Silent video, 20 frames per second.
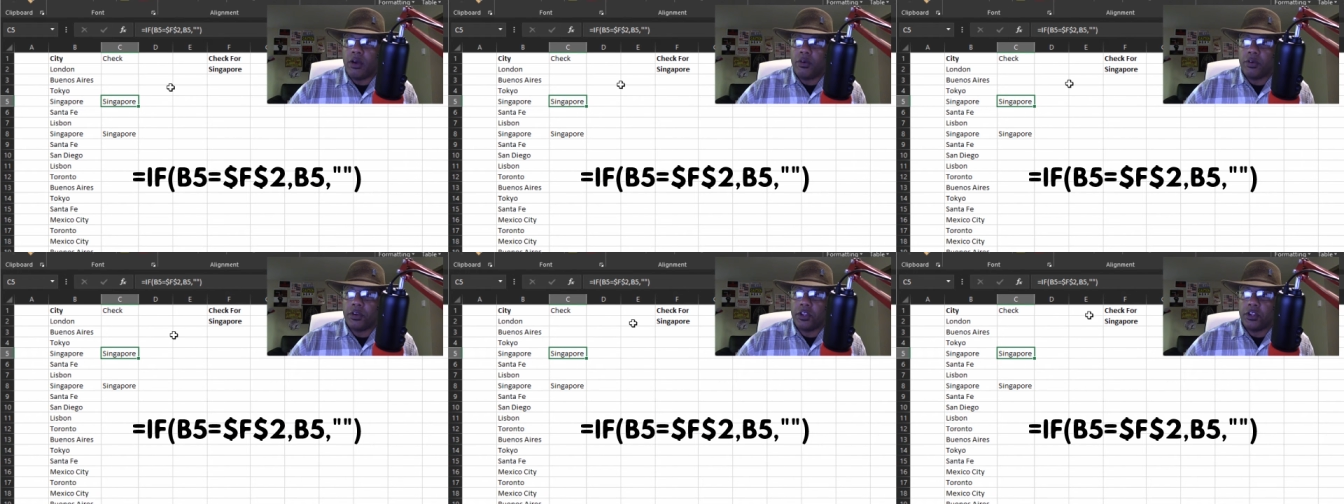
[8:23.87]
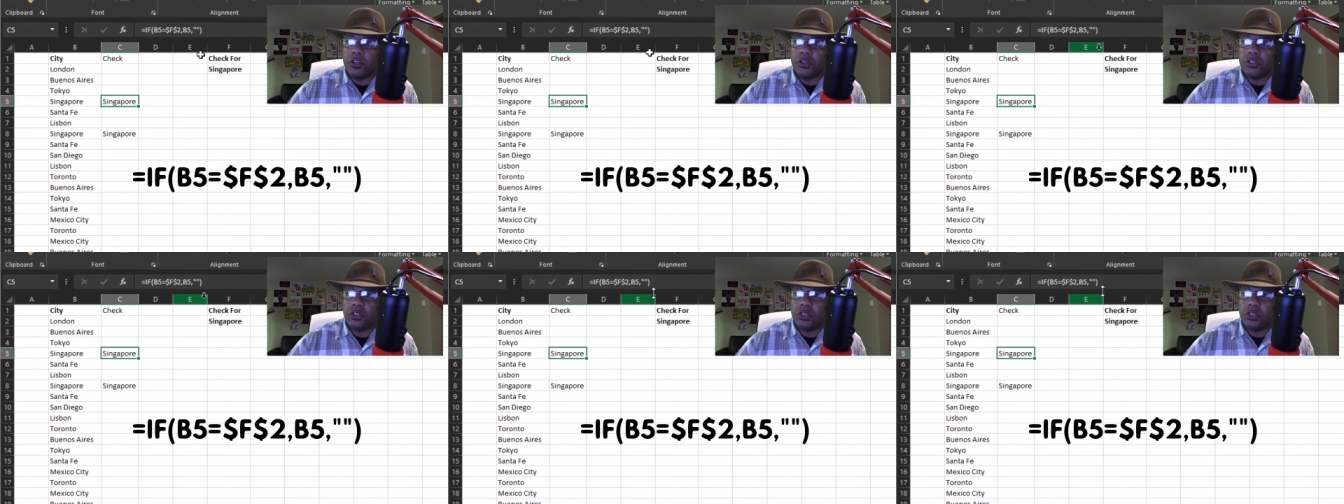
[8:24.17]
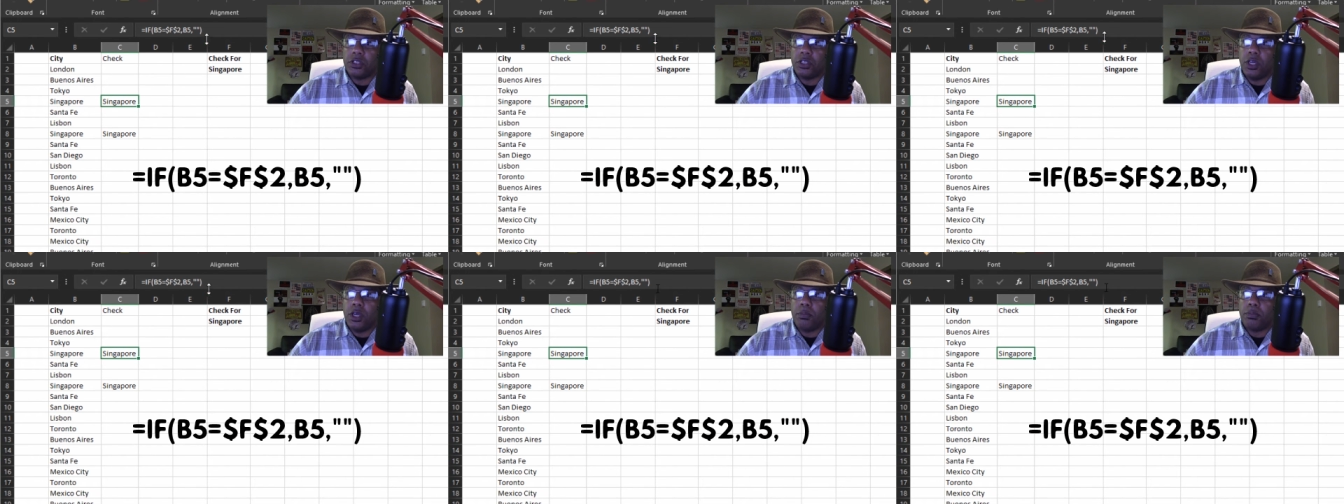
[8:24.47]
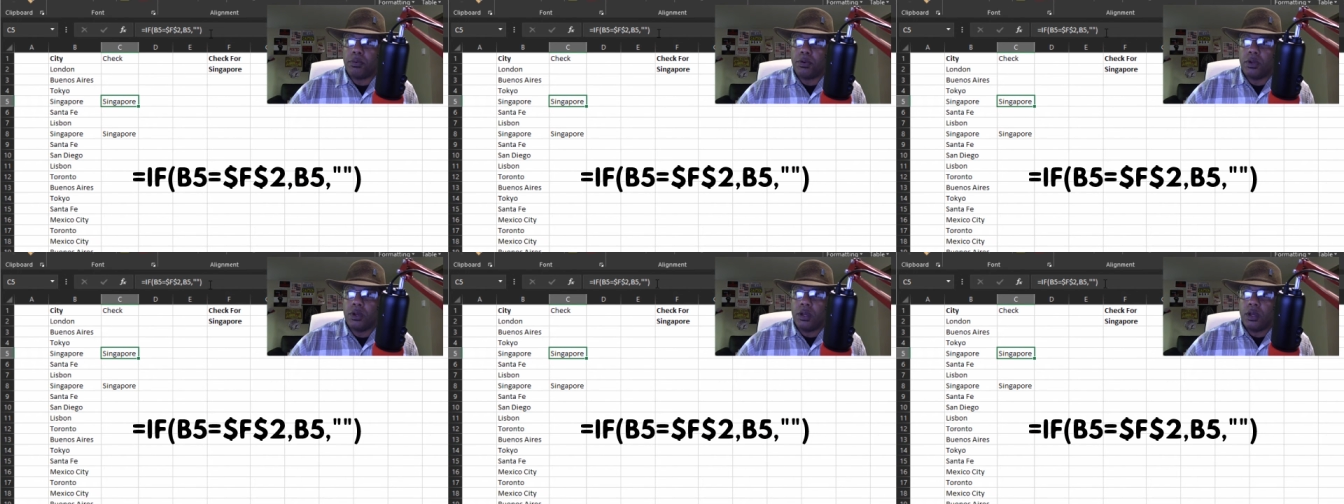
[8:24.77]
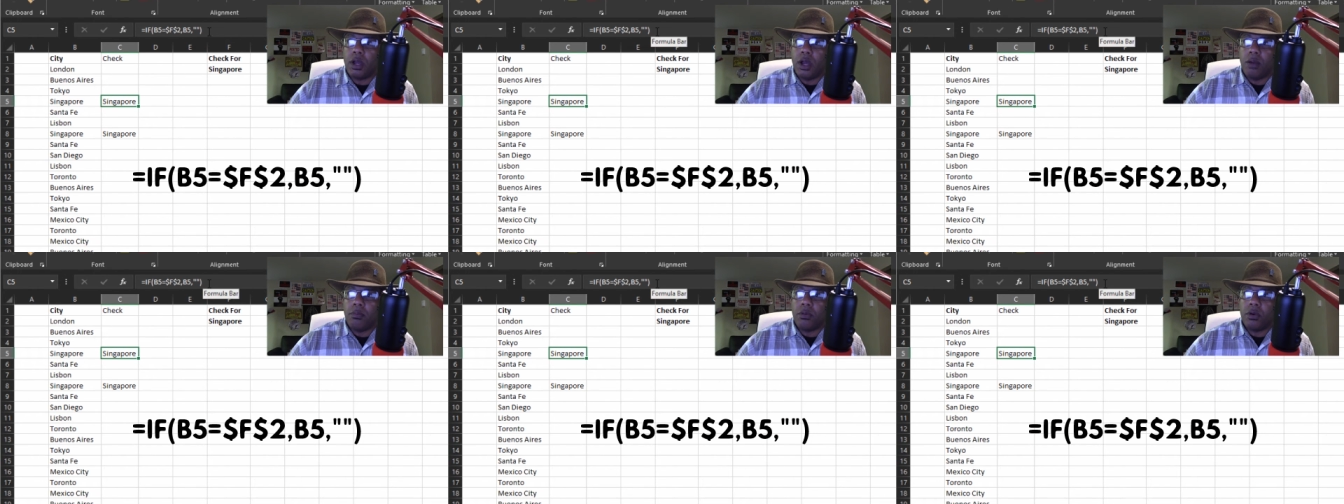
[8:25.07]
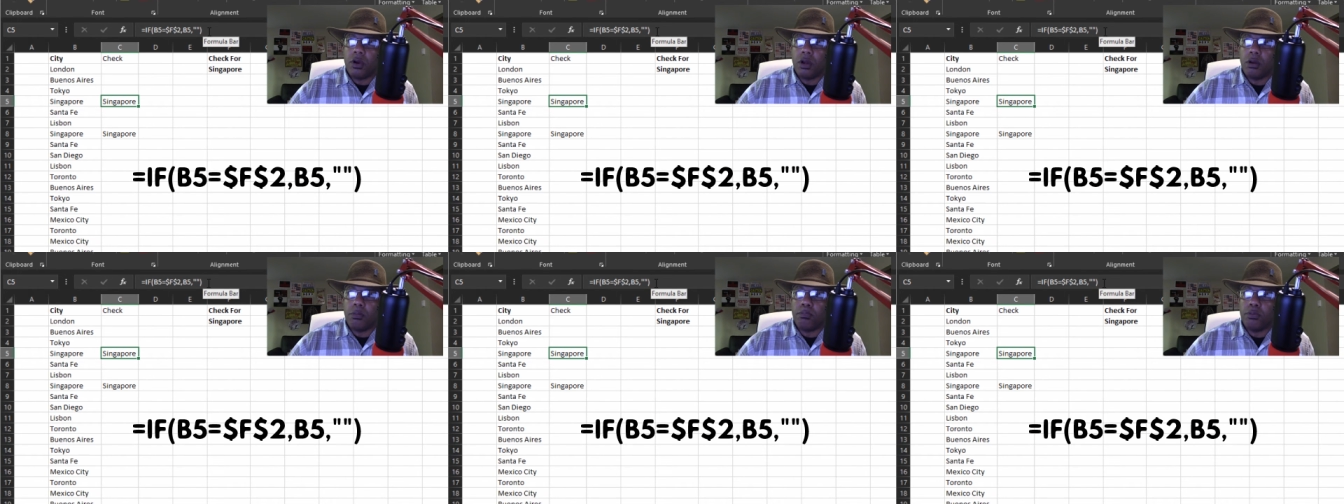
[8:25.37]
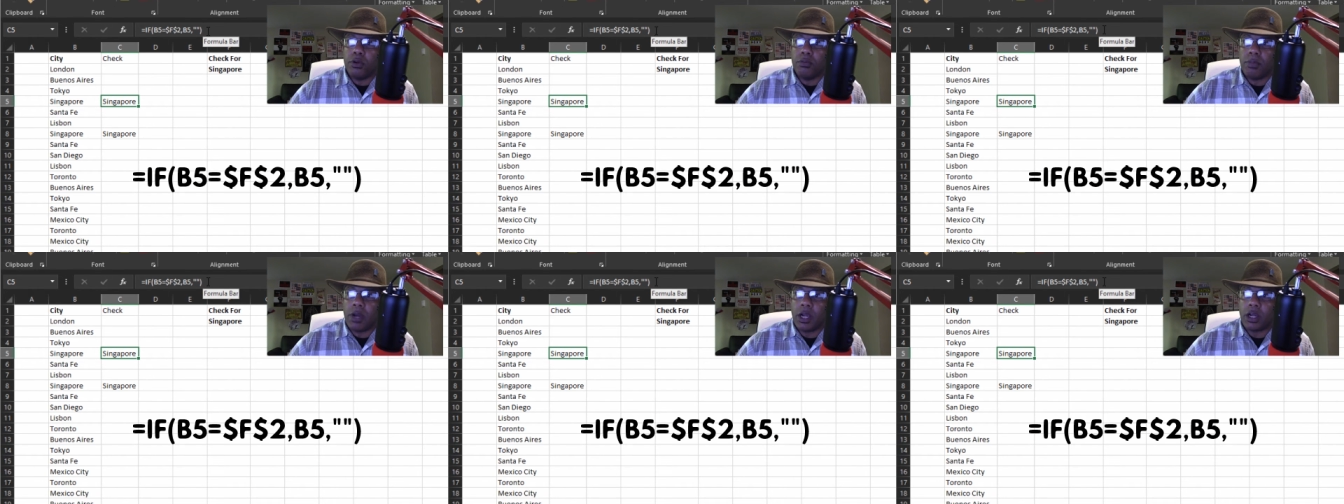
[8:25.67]
And here's a tip I'm going to
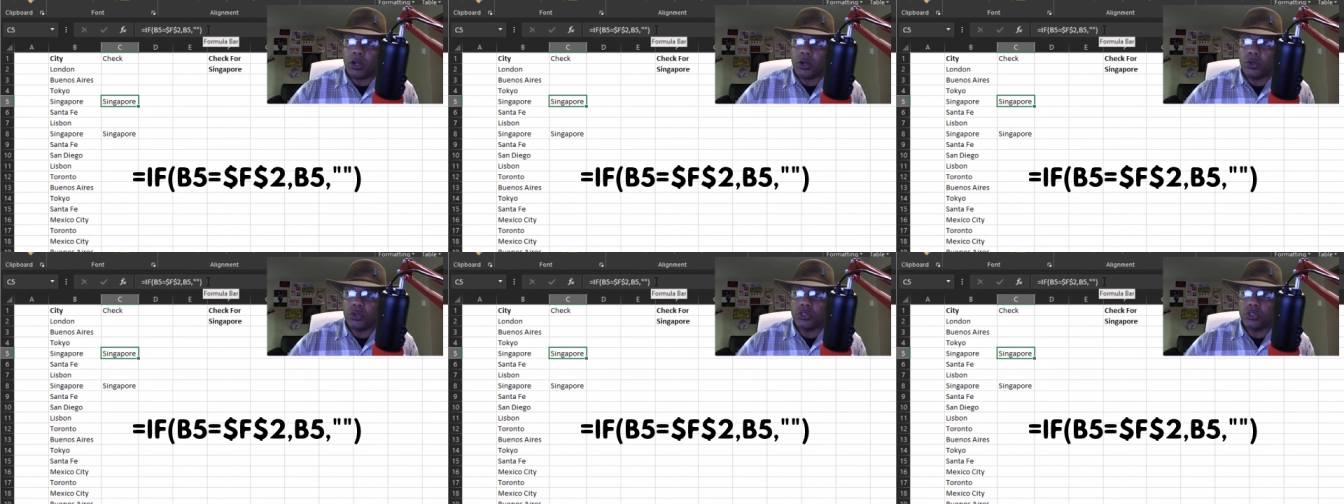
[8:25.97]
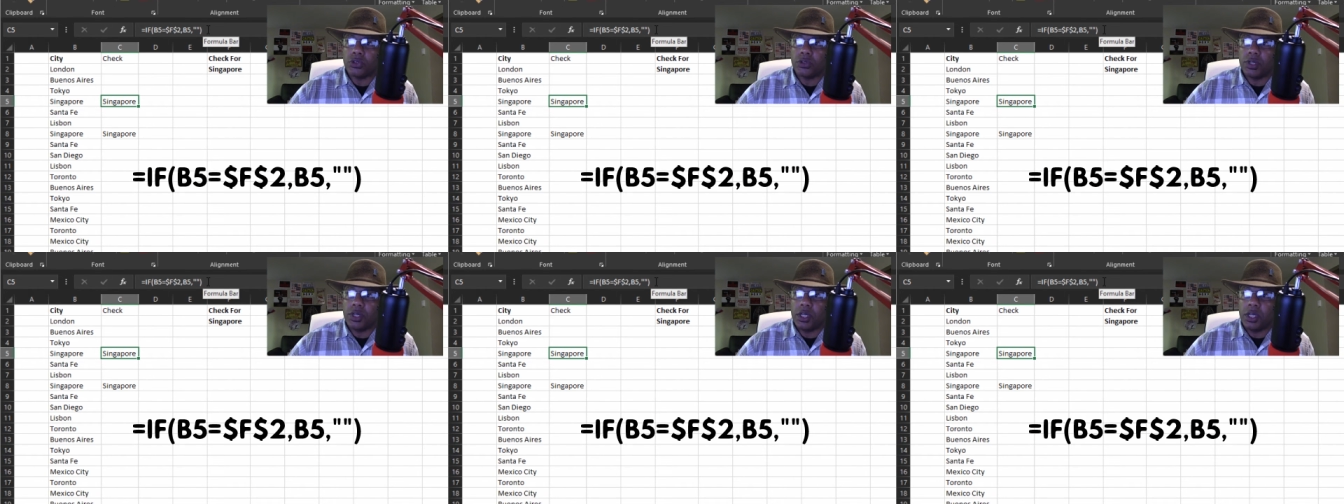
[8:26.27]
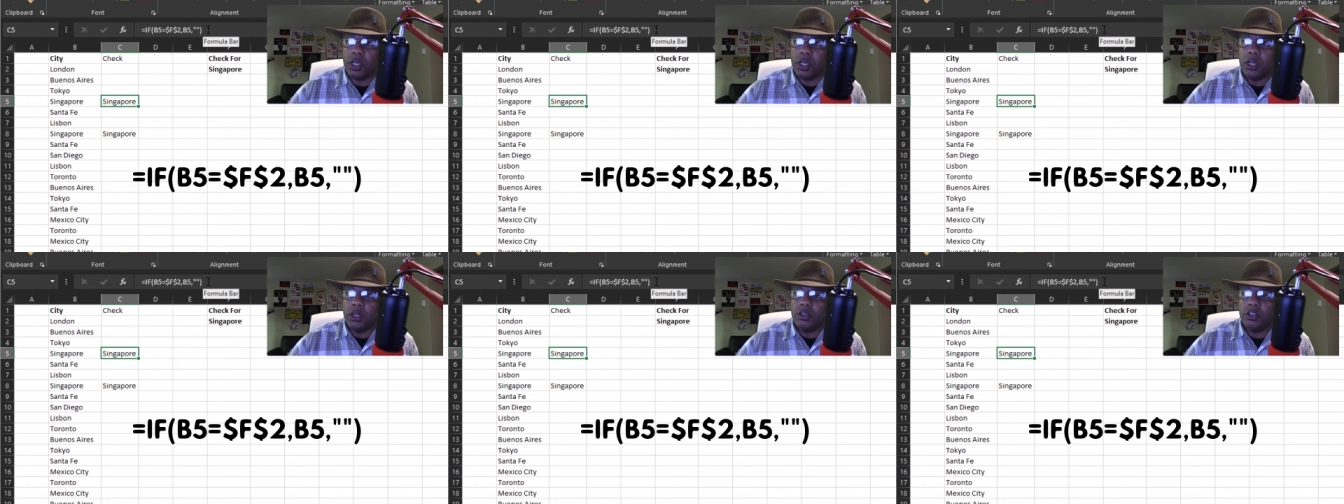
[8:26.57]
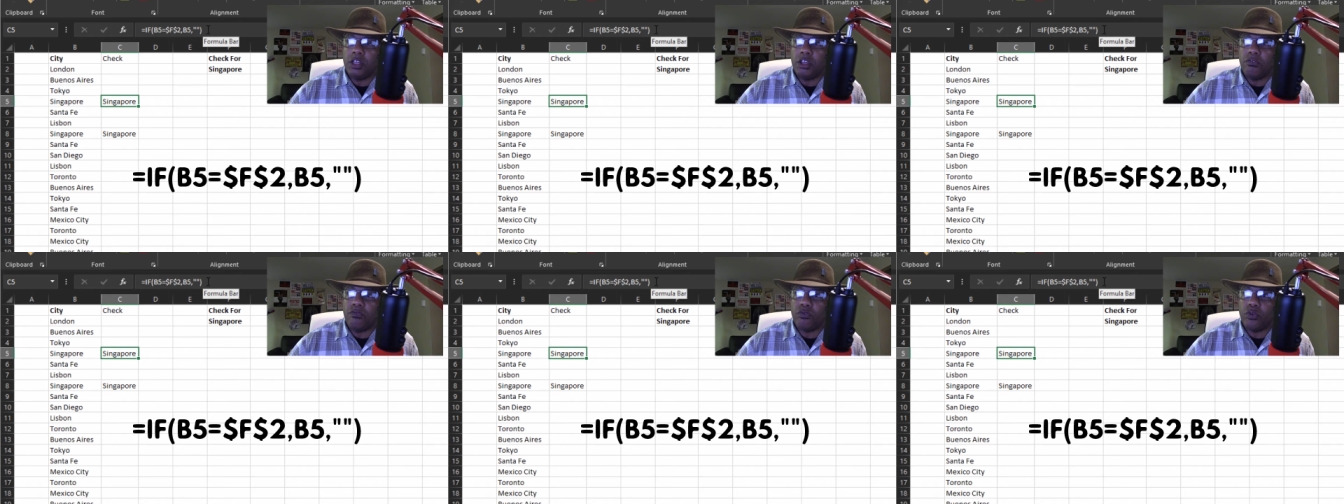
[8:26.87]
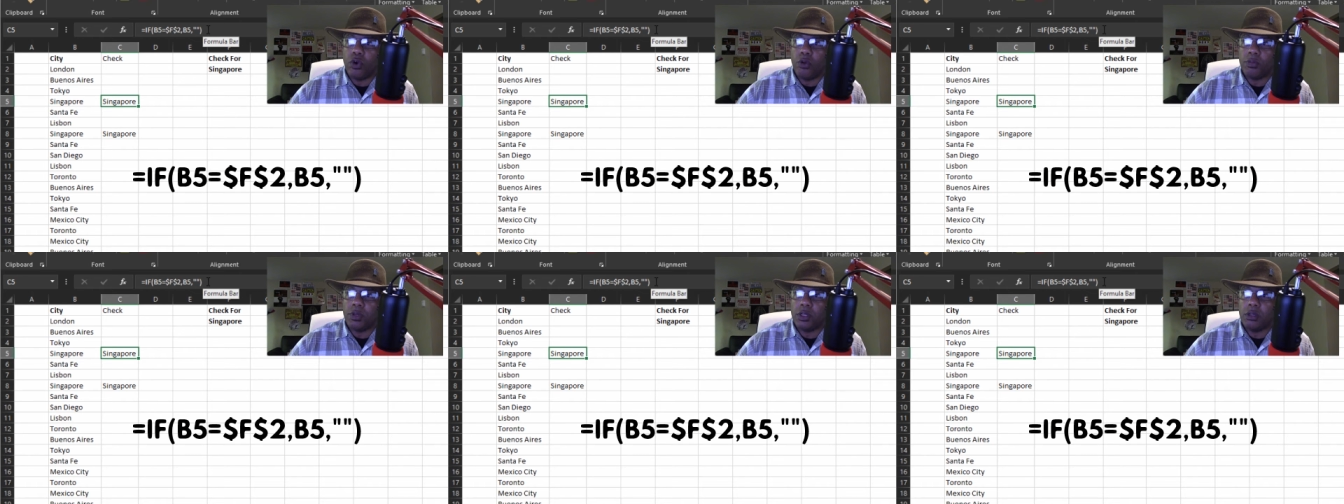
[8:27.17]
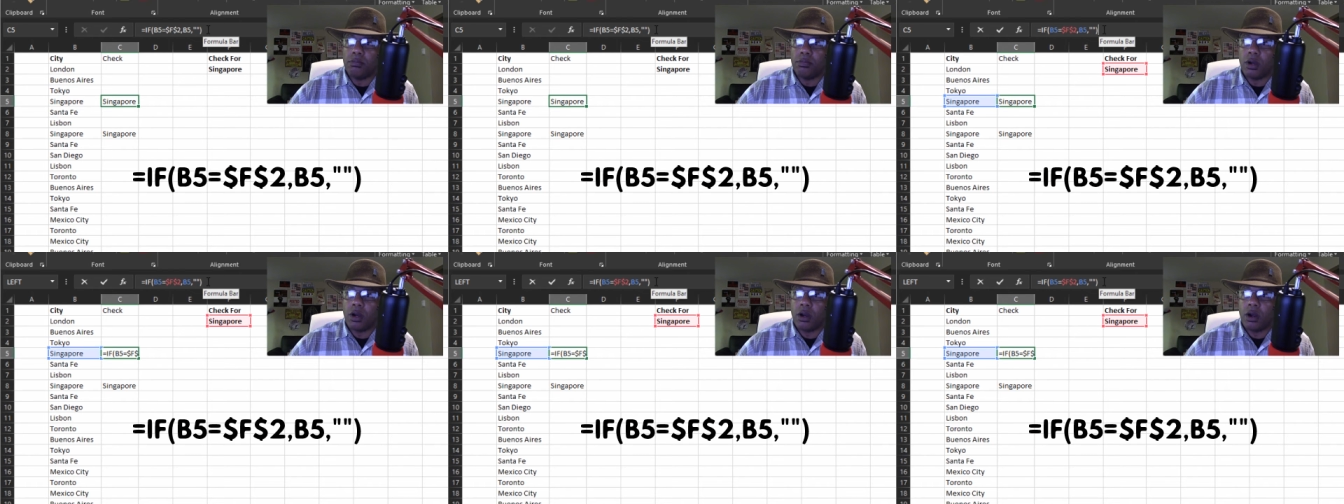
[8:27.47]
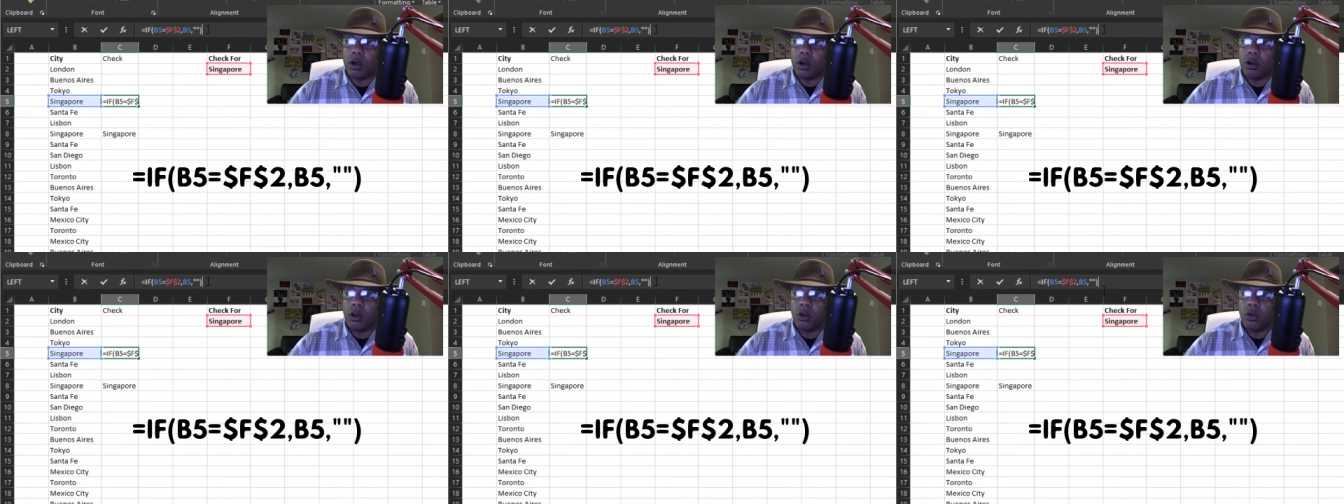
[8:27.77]
put my cursor in the formula bar.